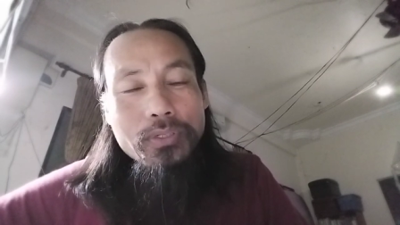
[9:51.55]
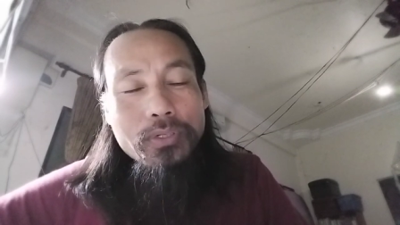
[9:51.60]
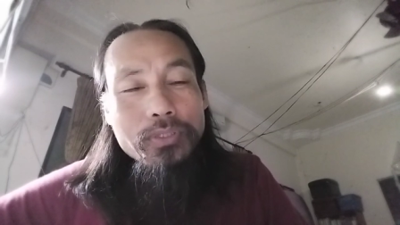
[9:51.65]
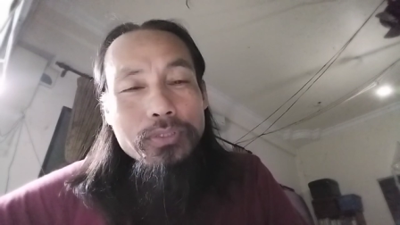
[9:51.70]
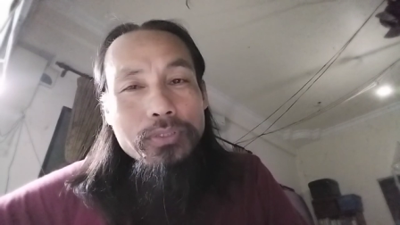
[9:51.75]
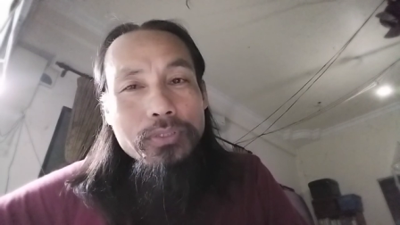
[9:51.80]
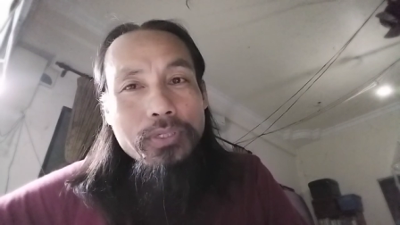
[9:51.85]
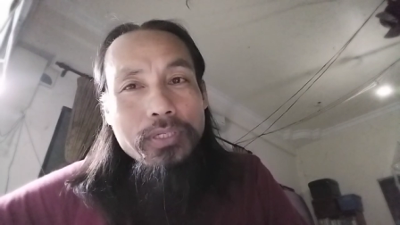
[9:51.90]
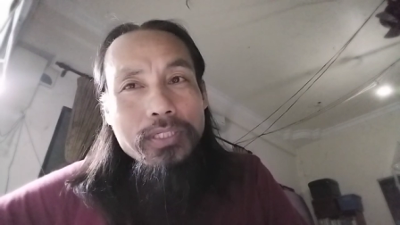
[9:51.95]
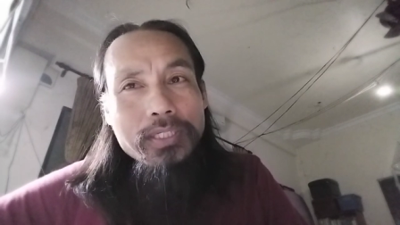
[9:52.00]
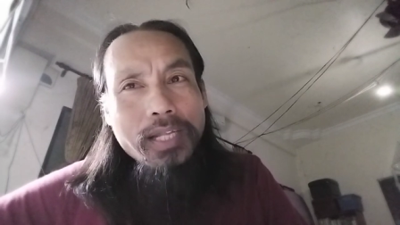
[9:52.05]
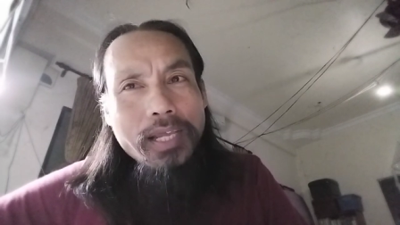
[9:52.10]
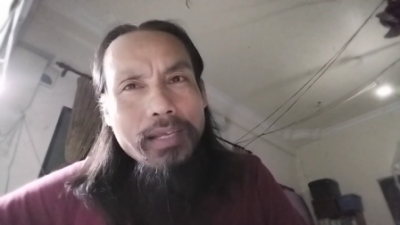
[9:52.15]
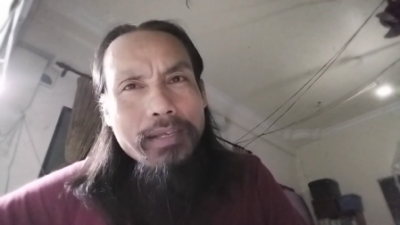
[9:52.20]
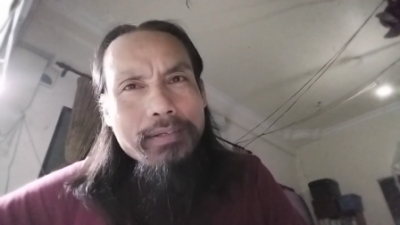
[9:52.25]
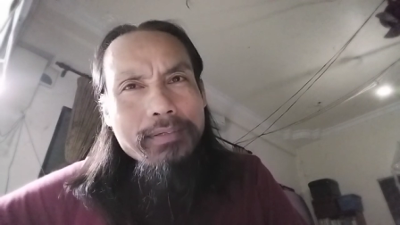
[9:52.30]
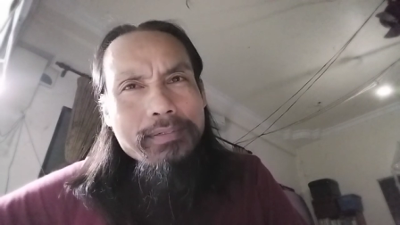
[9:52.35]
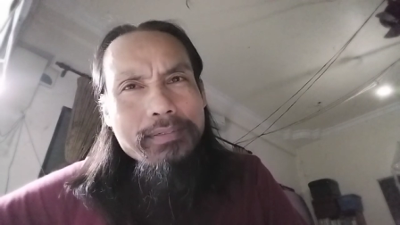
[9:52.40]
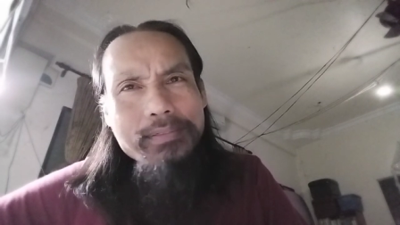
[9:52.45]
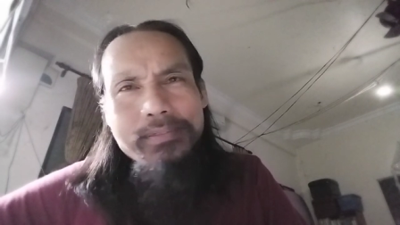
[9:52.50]
also is
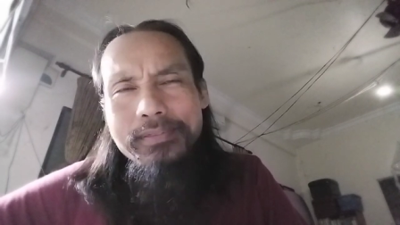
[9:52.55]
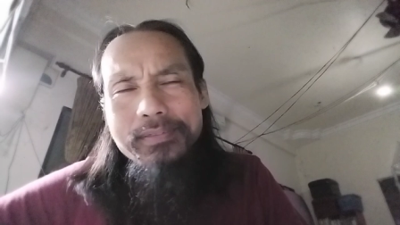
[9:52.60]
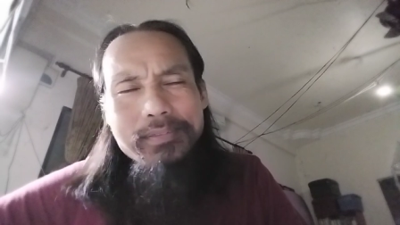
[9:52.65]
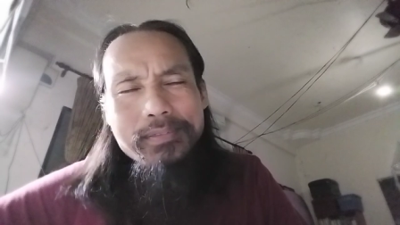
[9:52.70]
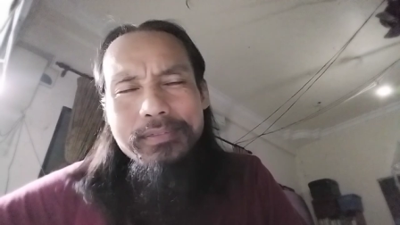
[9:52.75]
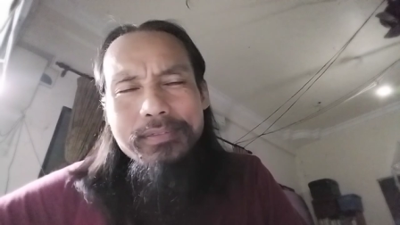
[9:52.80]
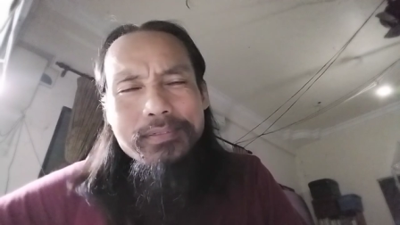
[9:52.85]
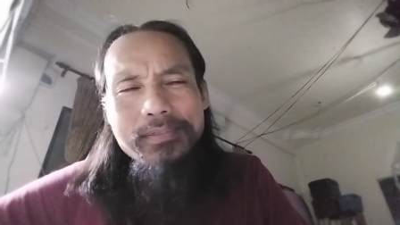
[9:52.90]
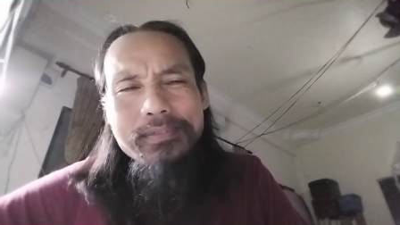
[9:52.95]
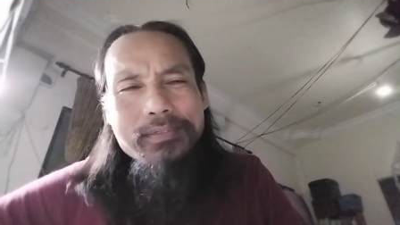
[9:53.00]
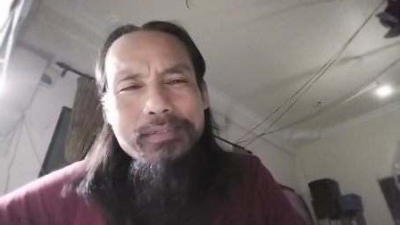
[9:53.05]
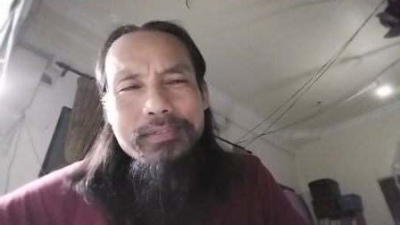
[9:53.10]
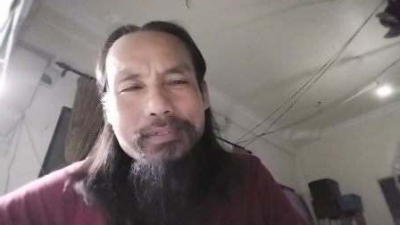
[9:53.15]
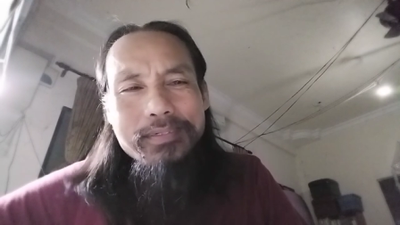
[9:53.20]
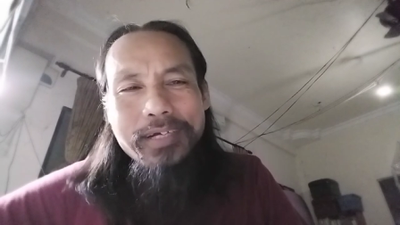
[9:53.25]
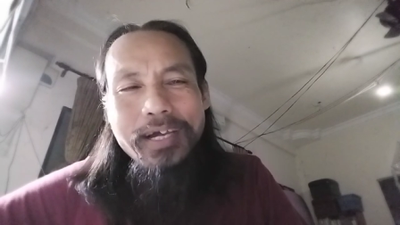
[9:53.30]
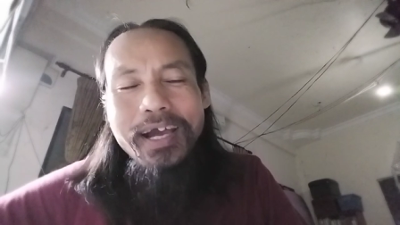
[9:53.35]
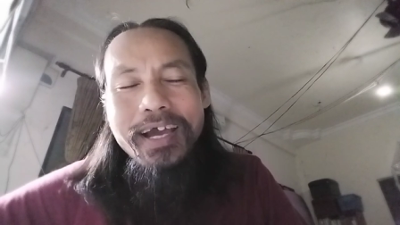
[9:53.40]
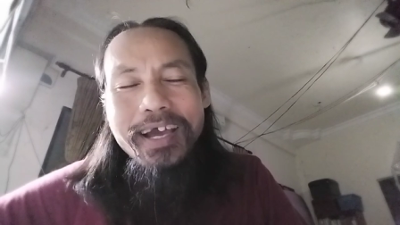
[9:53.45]
like, oh.